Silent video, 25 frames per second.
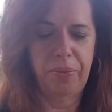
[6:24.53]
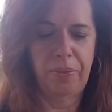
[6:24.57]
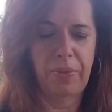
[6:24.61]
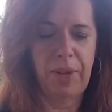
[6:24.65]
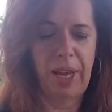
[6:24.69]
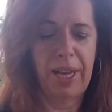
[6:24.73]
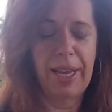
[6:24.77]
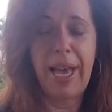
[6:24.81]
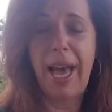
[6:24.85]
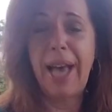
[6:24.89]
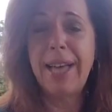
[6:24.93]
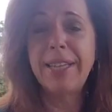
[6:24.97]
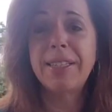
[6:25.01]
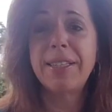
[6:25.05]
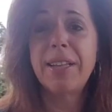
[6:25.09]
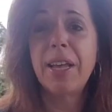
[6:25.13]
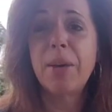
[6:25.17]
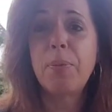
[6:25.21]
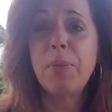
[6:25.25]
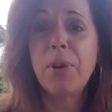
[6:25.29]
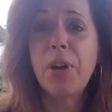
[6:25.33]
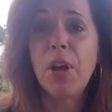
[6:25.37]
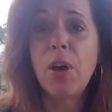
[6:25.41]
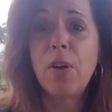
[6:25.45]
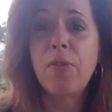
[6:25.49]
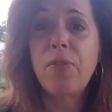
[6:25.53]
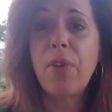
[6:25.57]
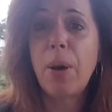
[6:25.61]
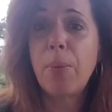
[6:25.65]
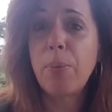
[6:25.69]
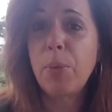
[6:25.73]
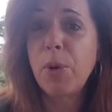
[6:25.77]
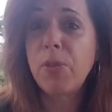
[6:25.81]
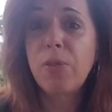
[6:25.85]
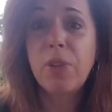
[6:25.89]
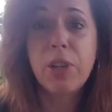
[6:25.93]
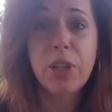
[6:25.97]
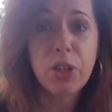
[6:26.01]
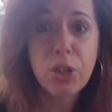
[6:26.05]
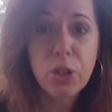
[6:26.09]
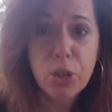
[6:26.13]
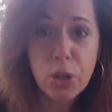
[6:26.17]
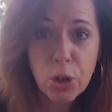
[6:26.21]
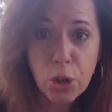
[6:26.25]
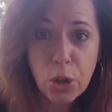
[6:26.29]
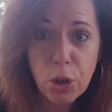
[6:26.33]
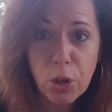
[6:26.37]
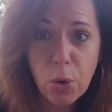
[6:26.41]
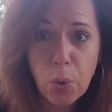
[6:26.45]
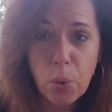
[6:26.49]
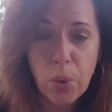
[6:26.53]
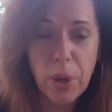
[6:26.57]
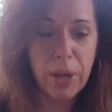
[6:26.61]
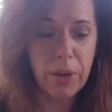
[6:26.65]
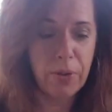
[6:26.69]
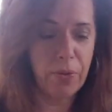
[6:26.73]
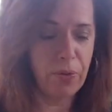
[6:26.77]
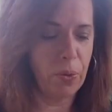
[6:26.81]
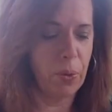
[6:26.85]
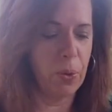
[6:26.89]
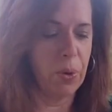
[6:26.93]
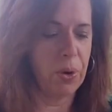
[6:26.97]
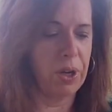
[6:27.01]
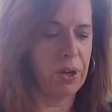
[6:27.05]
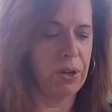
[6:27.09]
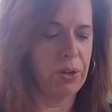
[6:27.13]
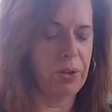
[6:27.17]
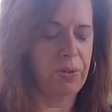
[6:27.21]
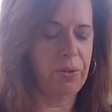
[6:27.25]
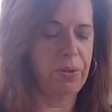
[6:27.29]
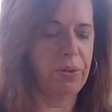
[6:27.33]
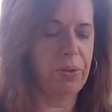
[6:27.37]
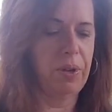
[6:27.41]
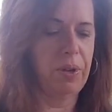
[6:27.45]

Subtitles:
And guys, let me know if I'm moving too quick for you.